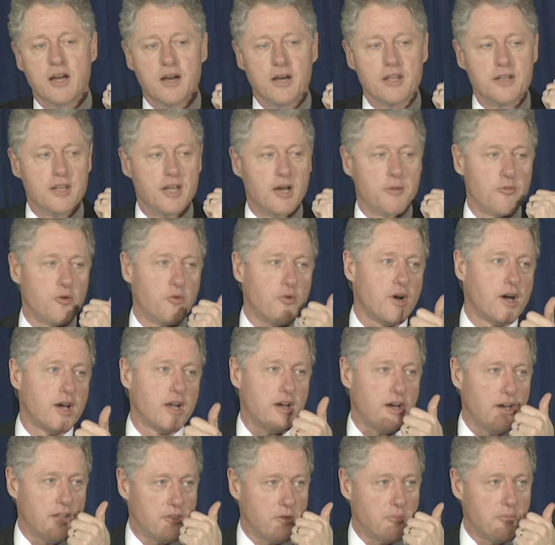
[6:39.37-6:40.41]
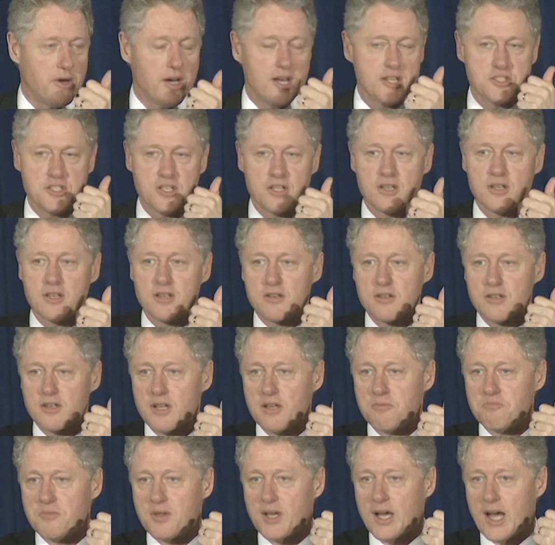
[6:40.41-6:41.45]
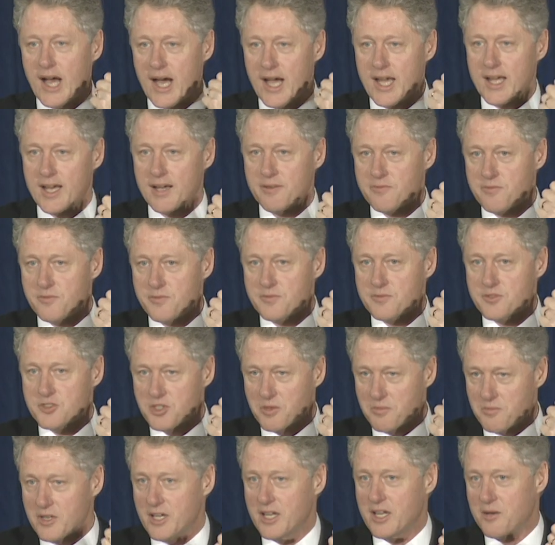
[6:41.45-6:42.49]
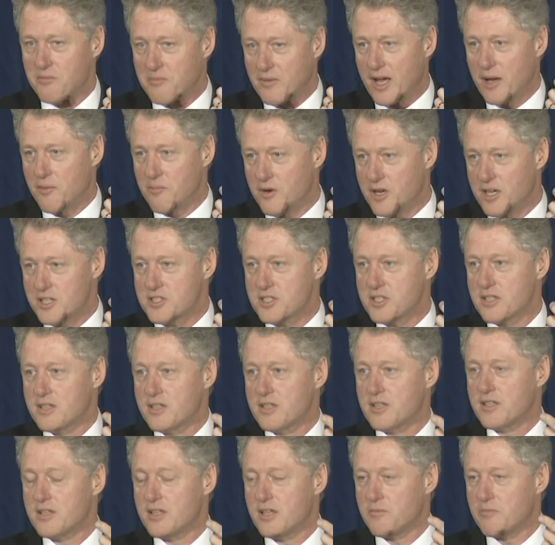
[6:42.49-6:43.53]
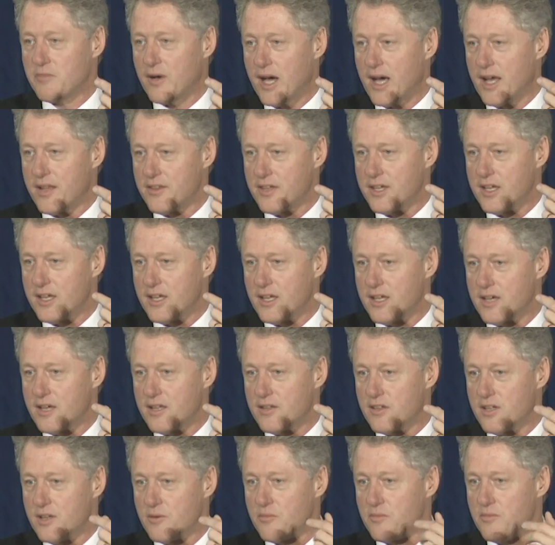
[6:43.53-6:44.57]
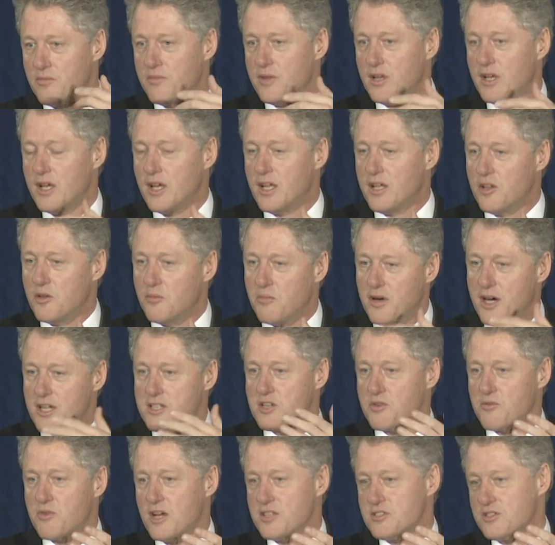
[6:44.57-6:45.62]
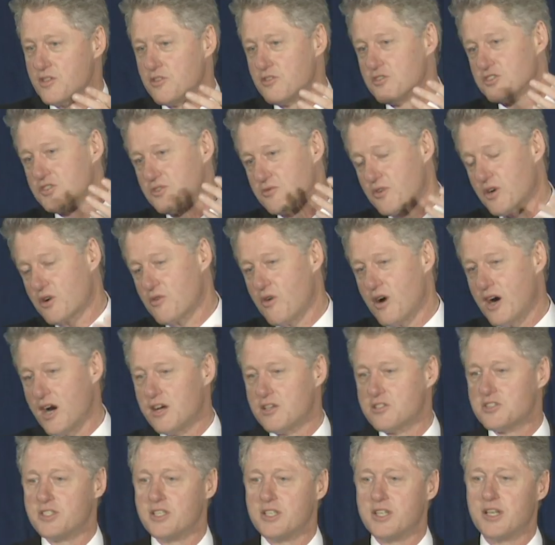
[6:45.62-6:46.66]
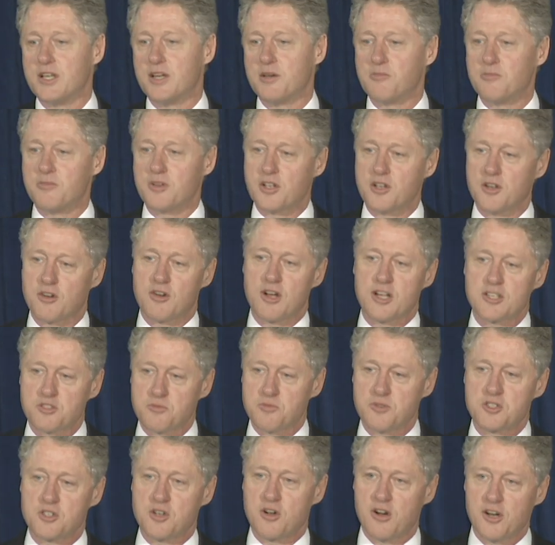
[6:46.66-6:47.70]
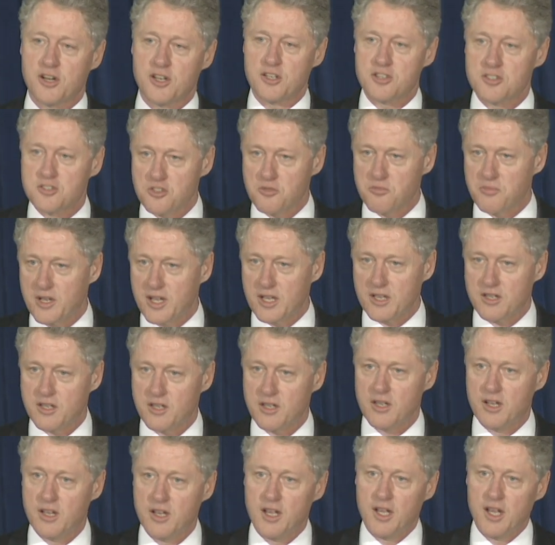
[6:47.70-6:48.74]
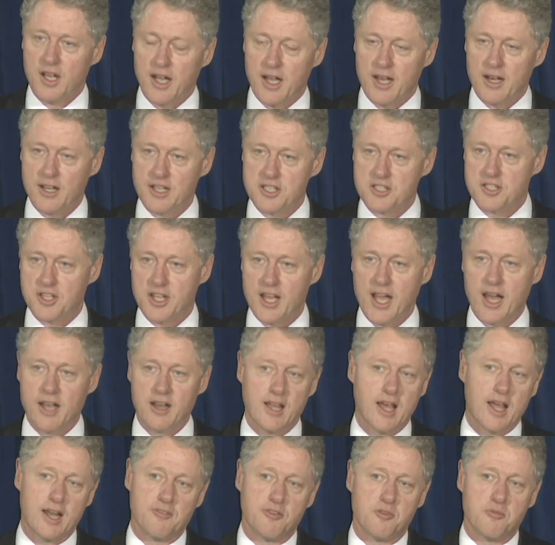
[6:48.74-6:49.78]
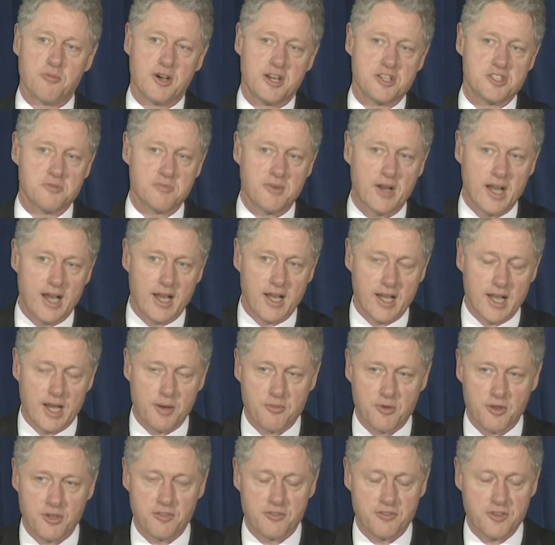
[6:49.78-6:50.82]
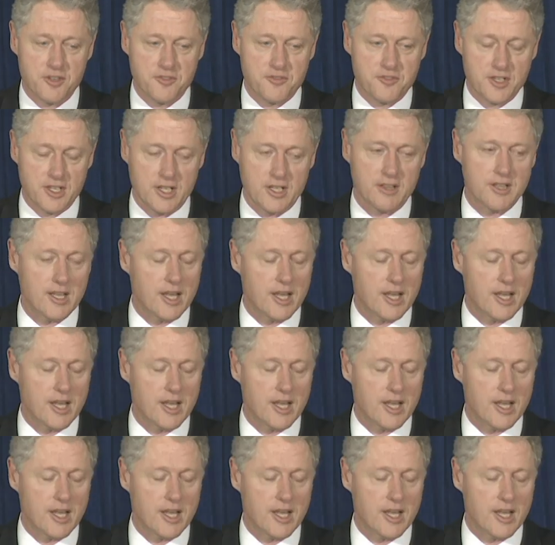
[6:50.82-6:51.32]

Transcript: Number one, on the budget, I have submitted my budget by the budget resolution requires the congressional majority to submit at least the outline of a budget by April the 15th.